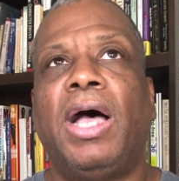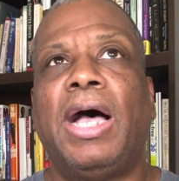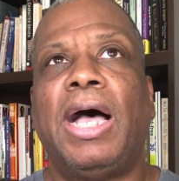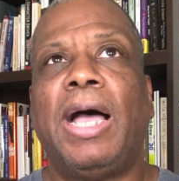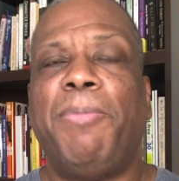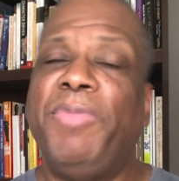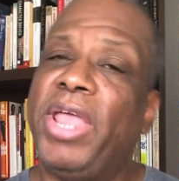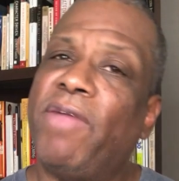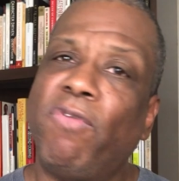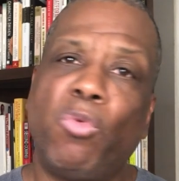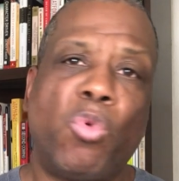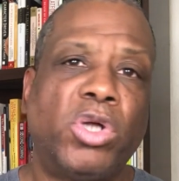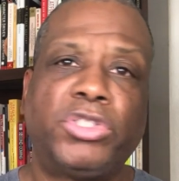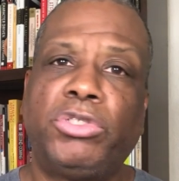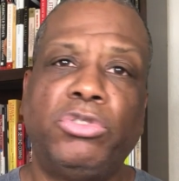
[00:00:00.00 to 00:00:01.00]
I never
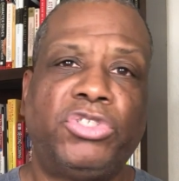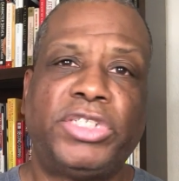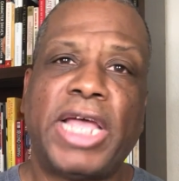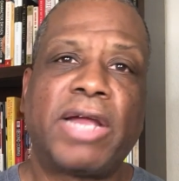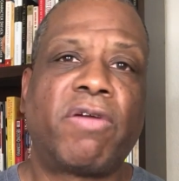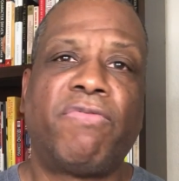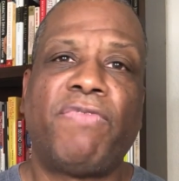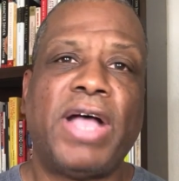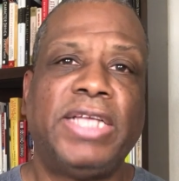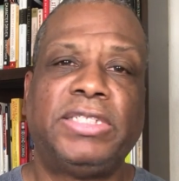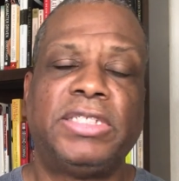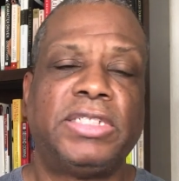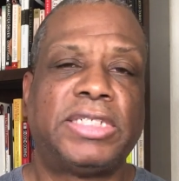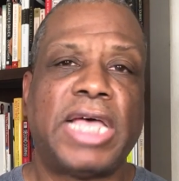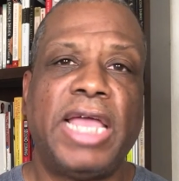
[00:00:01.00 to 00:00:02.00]
want to sacrifice
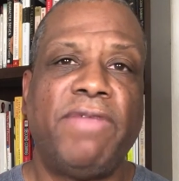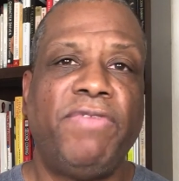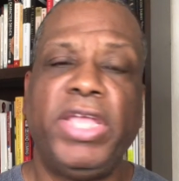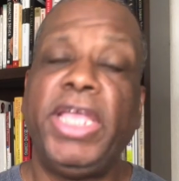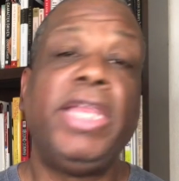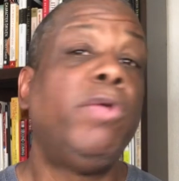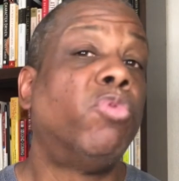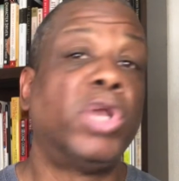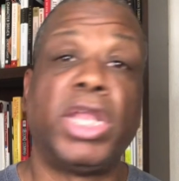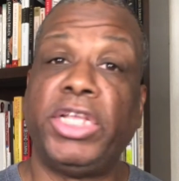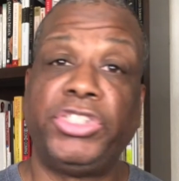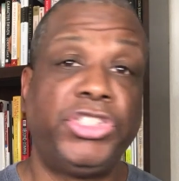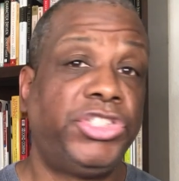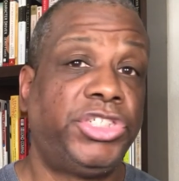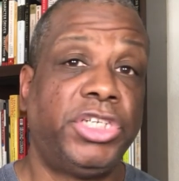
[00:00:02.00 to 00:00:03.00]
inside of any
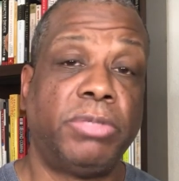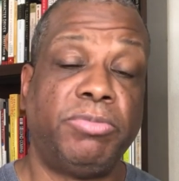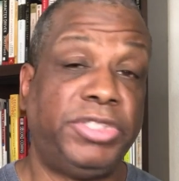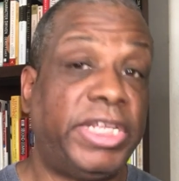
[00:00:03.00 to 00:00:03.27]
relationship,